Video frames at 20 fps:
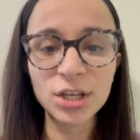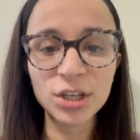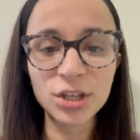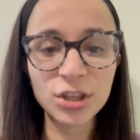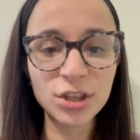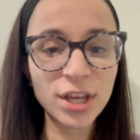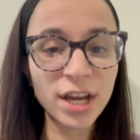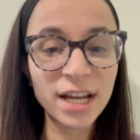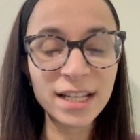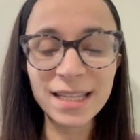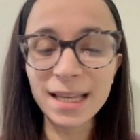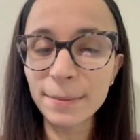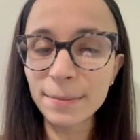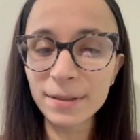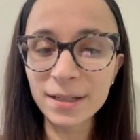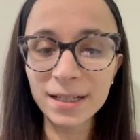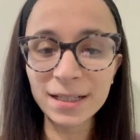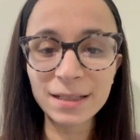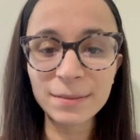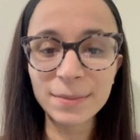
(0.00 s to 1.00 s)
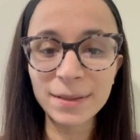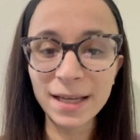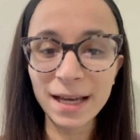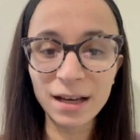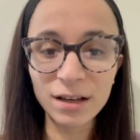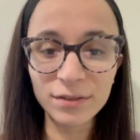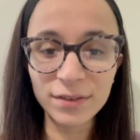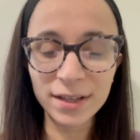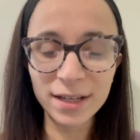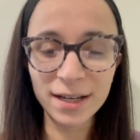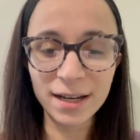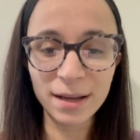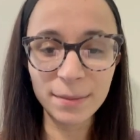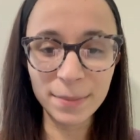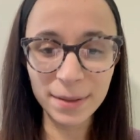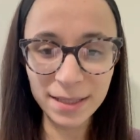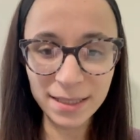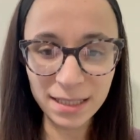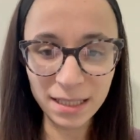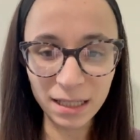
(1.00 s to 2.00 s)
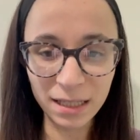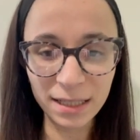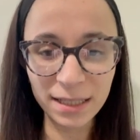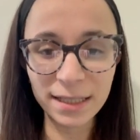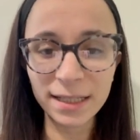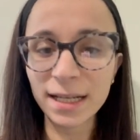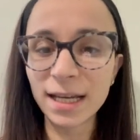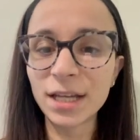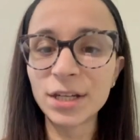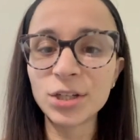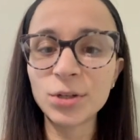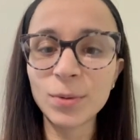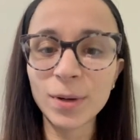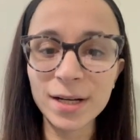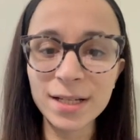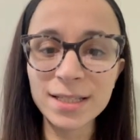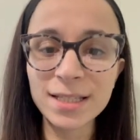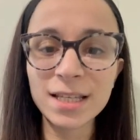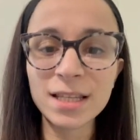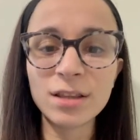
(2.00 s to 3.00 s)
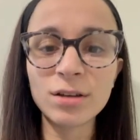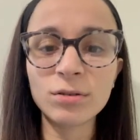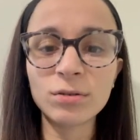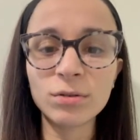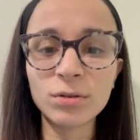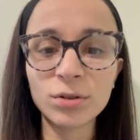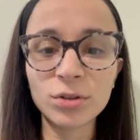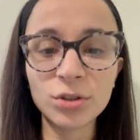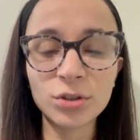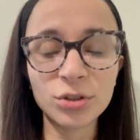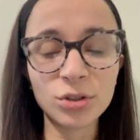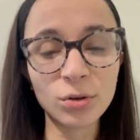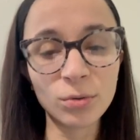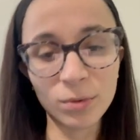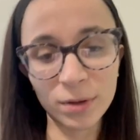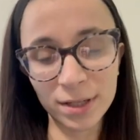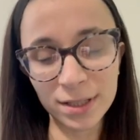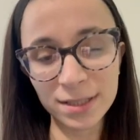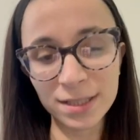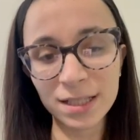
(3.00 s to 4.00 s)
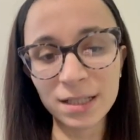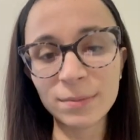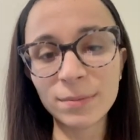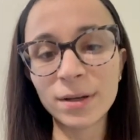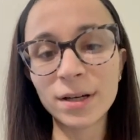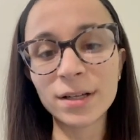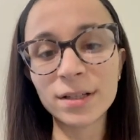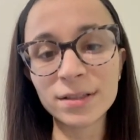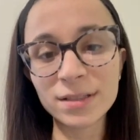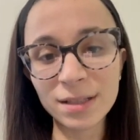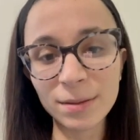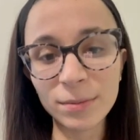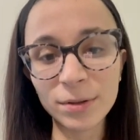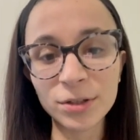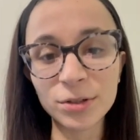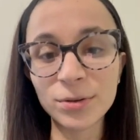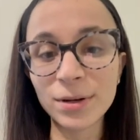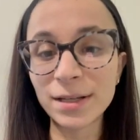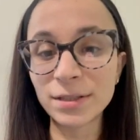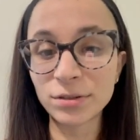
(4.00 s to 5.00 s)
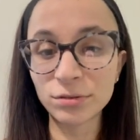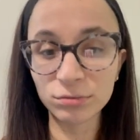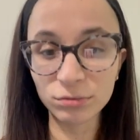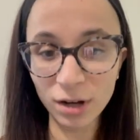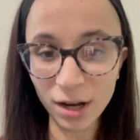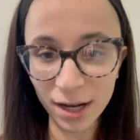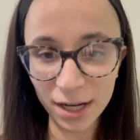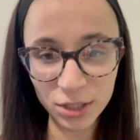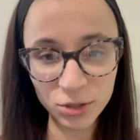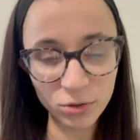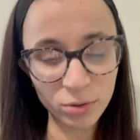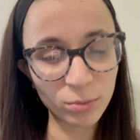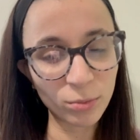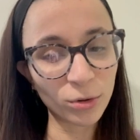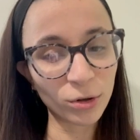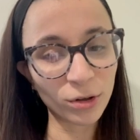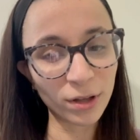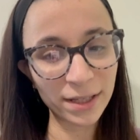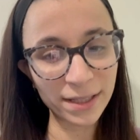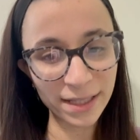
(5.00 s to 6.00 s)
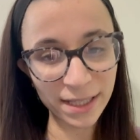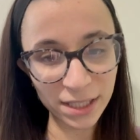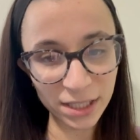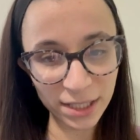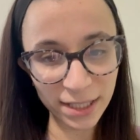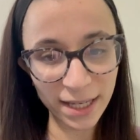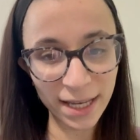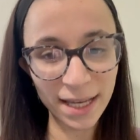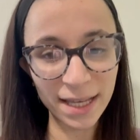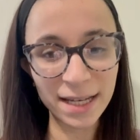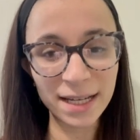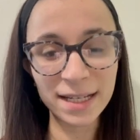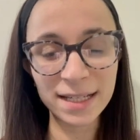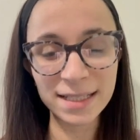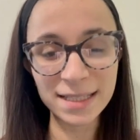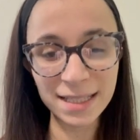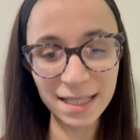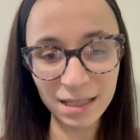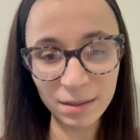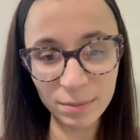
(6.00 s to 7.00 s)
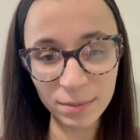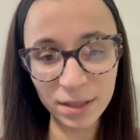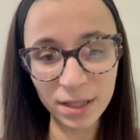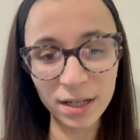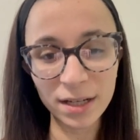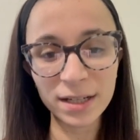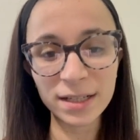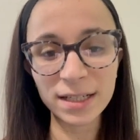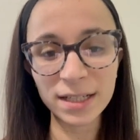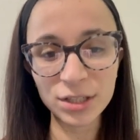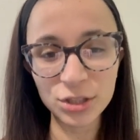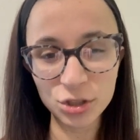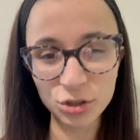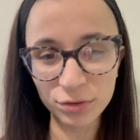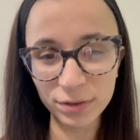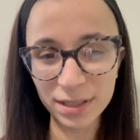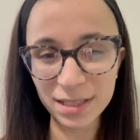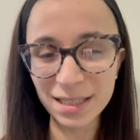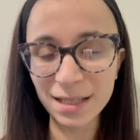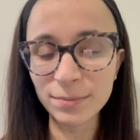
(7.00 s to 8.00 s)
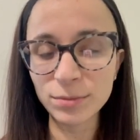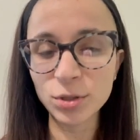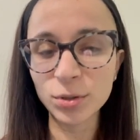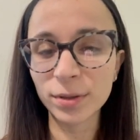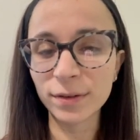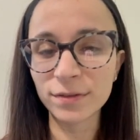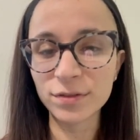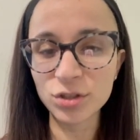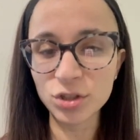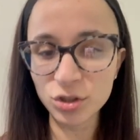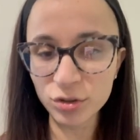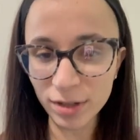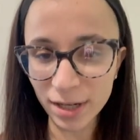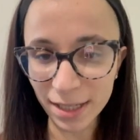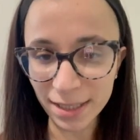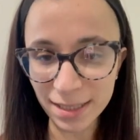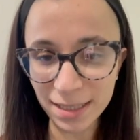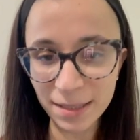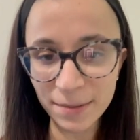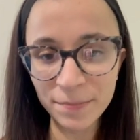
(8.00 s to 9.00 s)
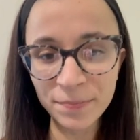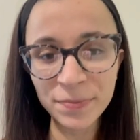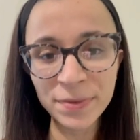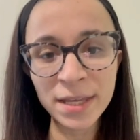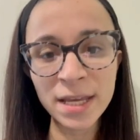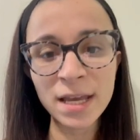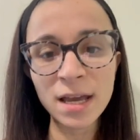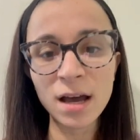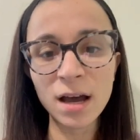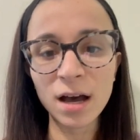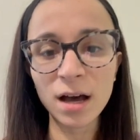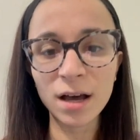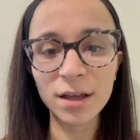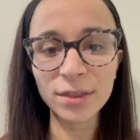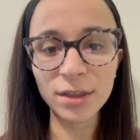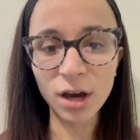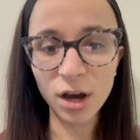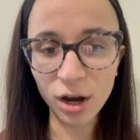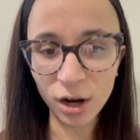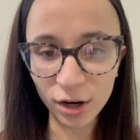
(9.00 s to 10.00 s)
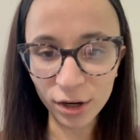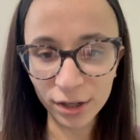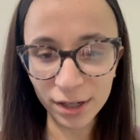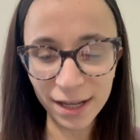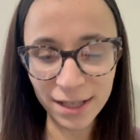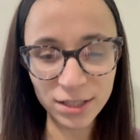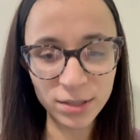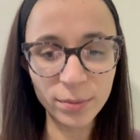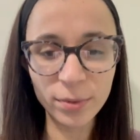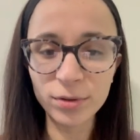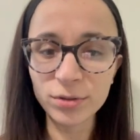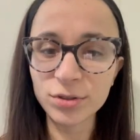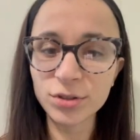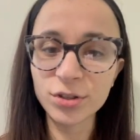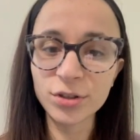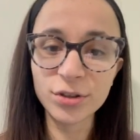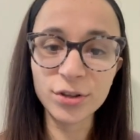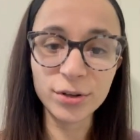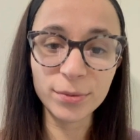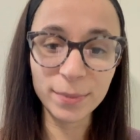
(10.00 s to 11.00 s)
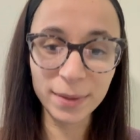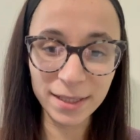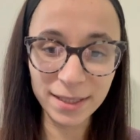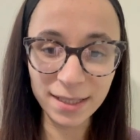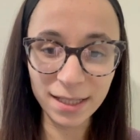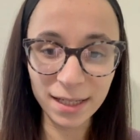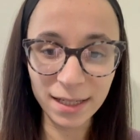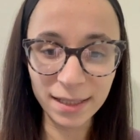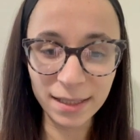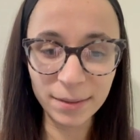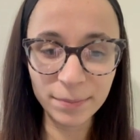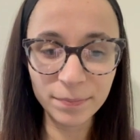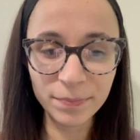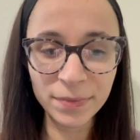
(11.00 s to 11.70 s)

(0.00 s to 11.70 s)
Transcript: they could typically be elevated at baseline, and you don't want to see, but someone who has a rise would more like indicate an ischemia, an injury, some sort of stress on the heart as opposed to their baseline.